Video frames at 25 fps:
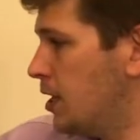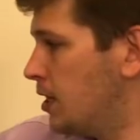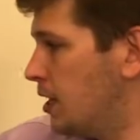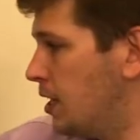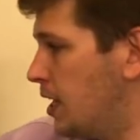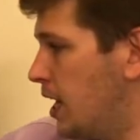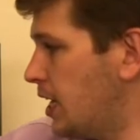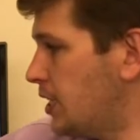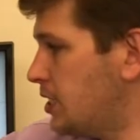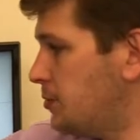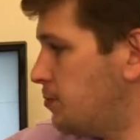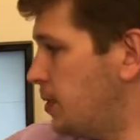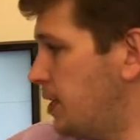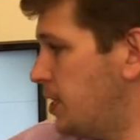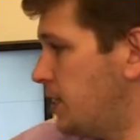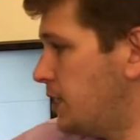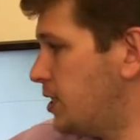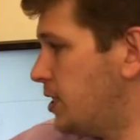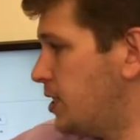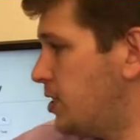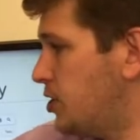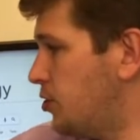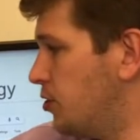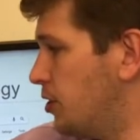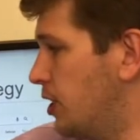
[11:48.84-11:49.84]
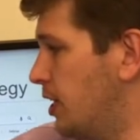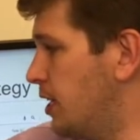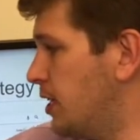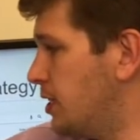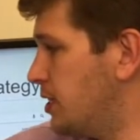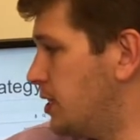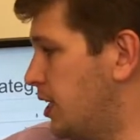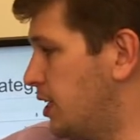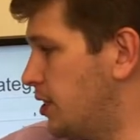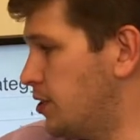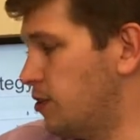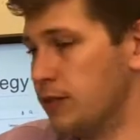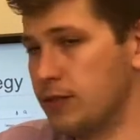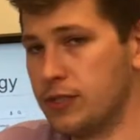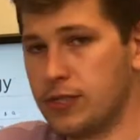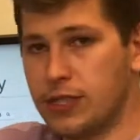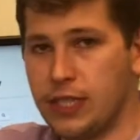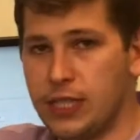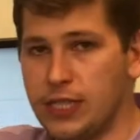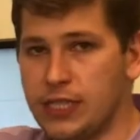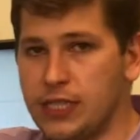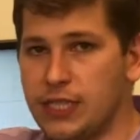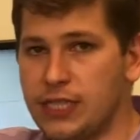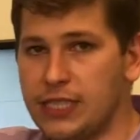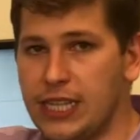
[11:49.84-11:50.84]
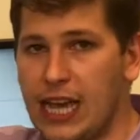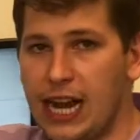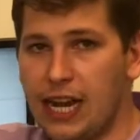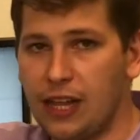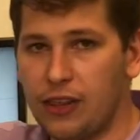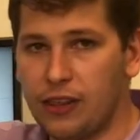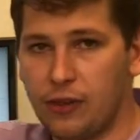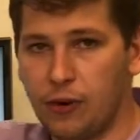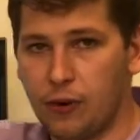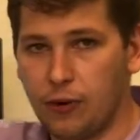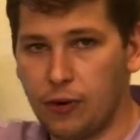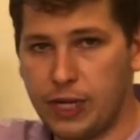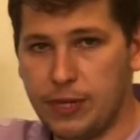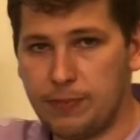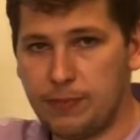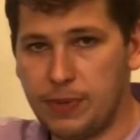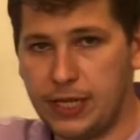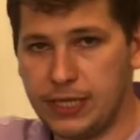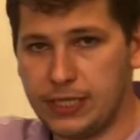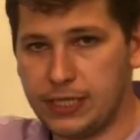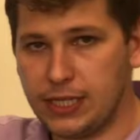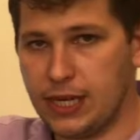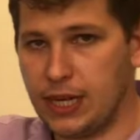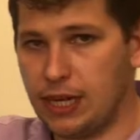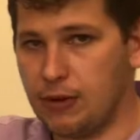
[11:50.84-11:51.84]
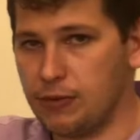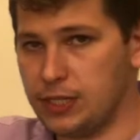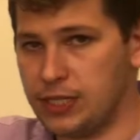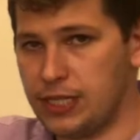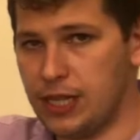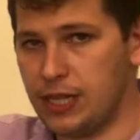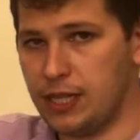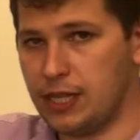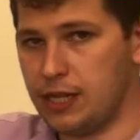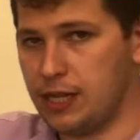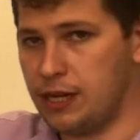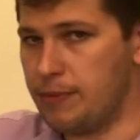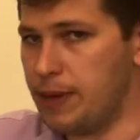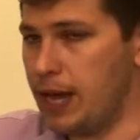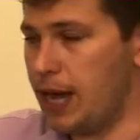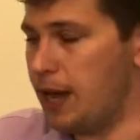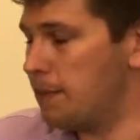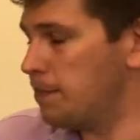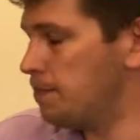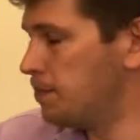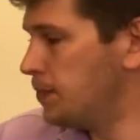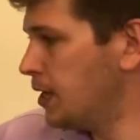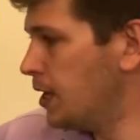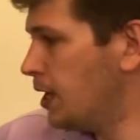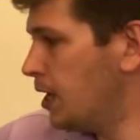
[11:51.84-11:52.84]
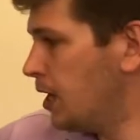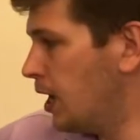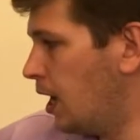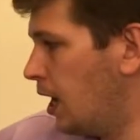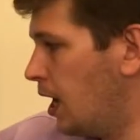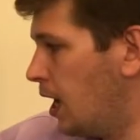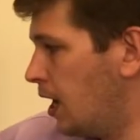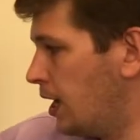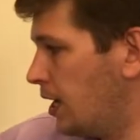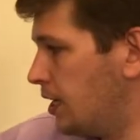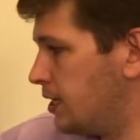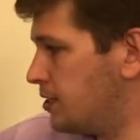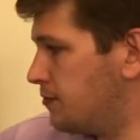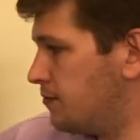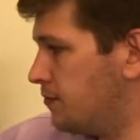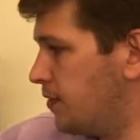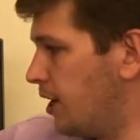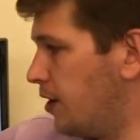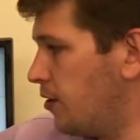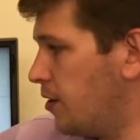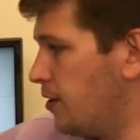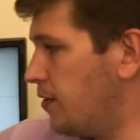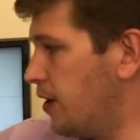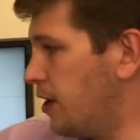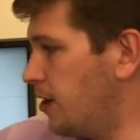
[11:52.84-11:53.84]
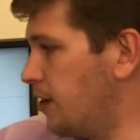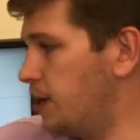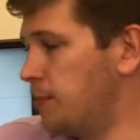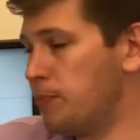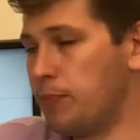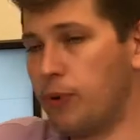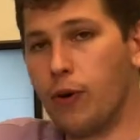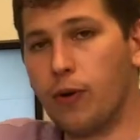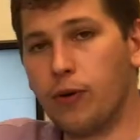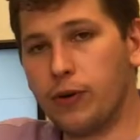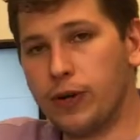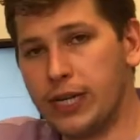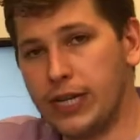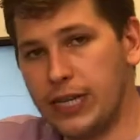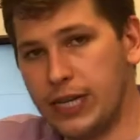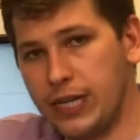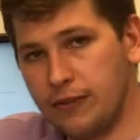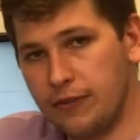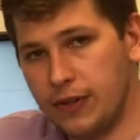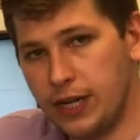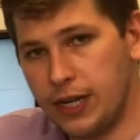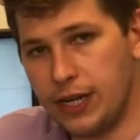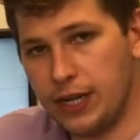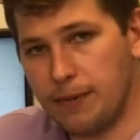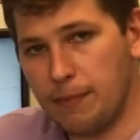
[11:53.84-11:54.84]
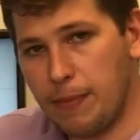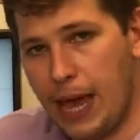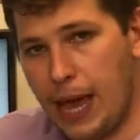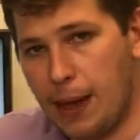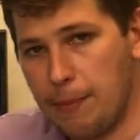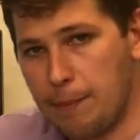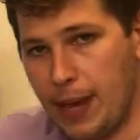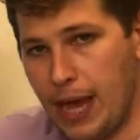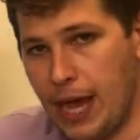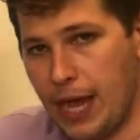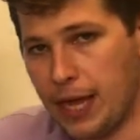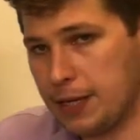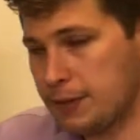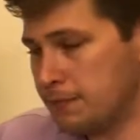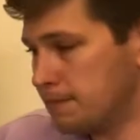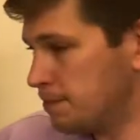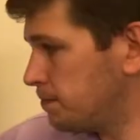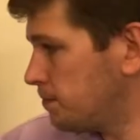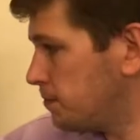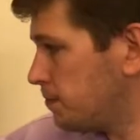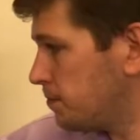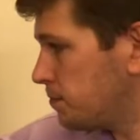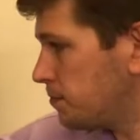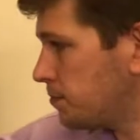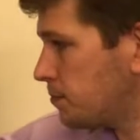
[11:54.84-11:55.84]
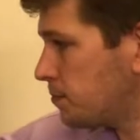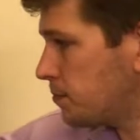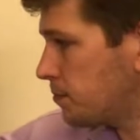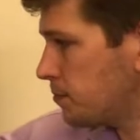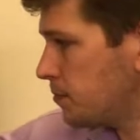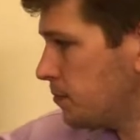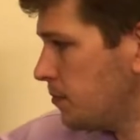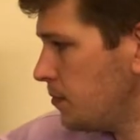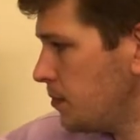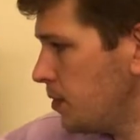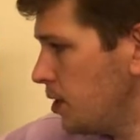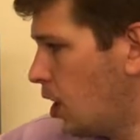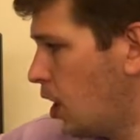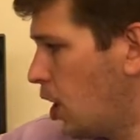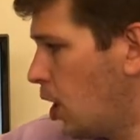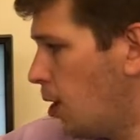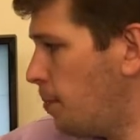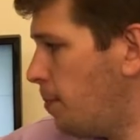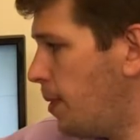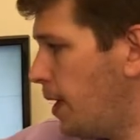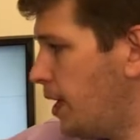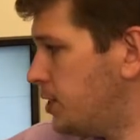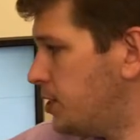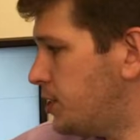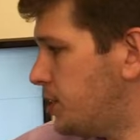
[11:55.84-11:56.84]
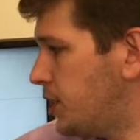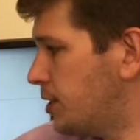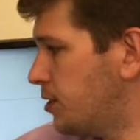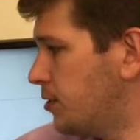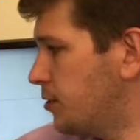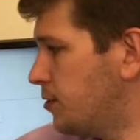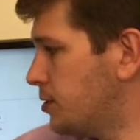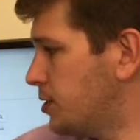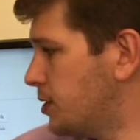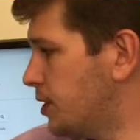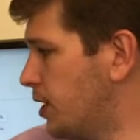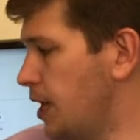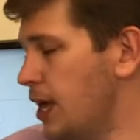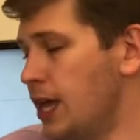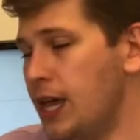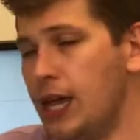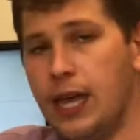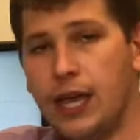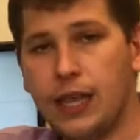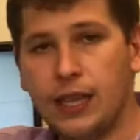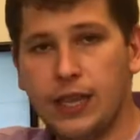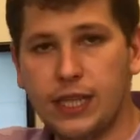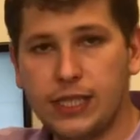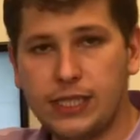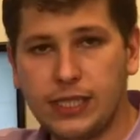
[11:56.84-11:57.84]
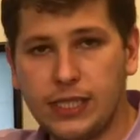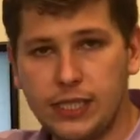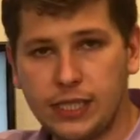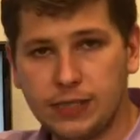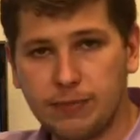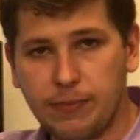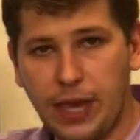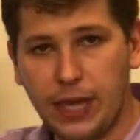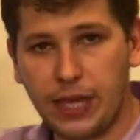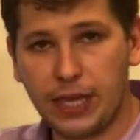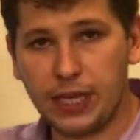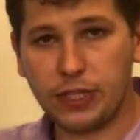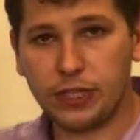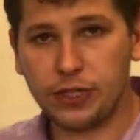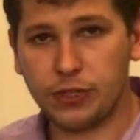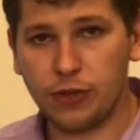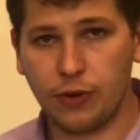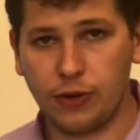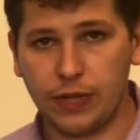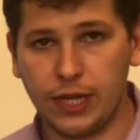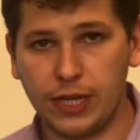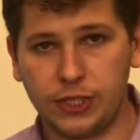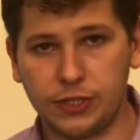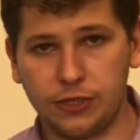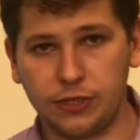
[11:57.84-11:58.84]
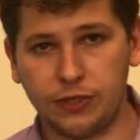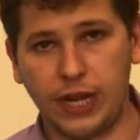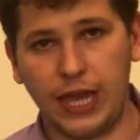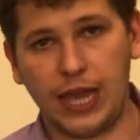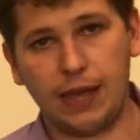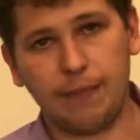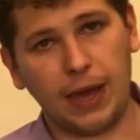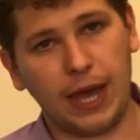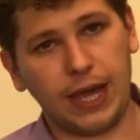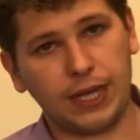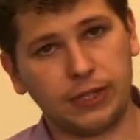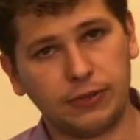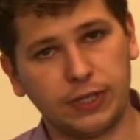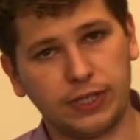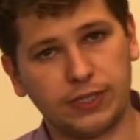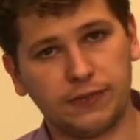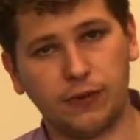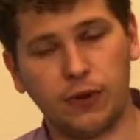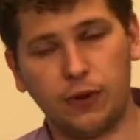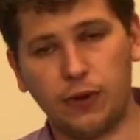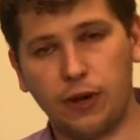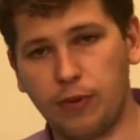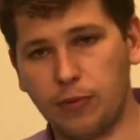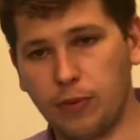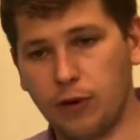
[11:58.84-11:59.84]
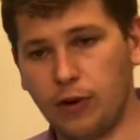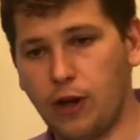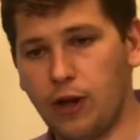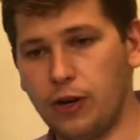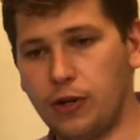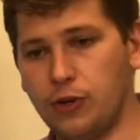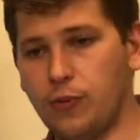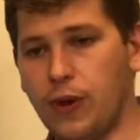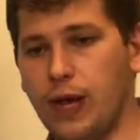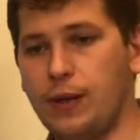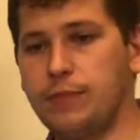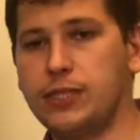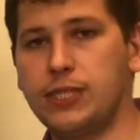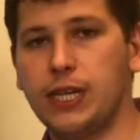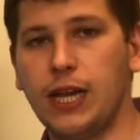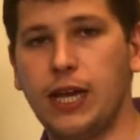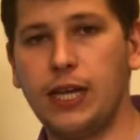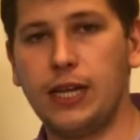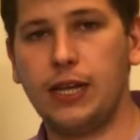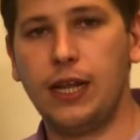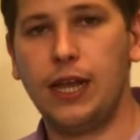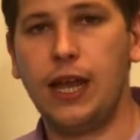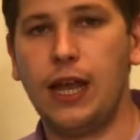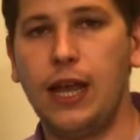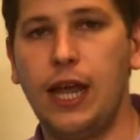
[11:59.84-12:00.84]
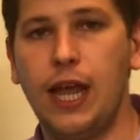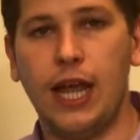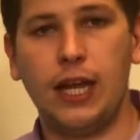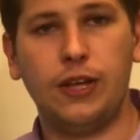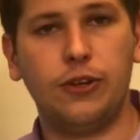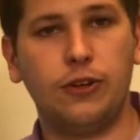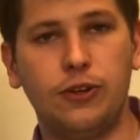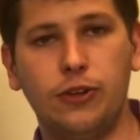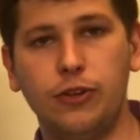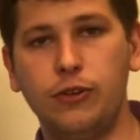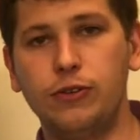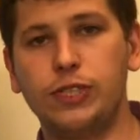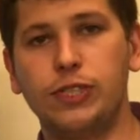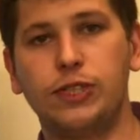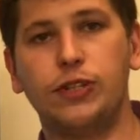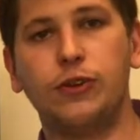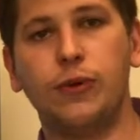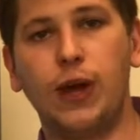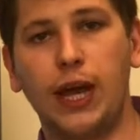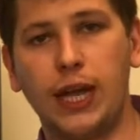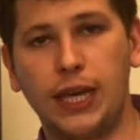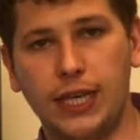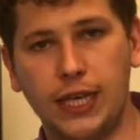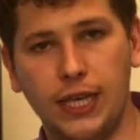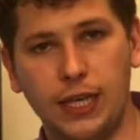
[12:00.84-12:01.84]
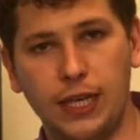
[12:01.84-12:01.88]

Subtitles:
The next piece is your link signals. This is that authority piece that I was telling you about. It's very, very important even in the map pack. On-page signals, this is making sure that your name, address, phone number are on your website and you're using the right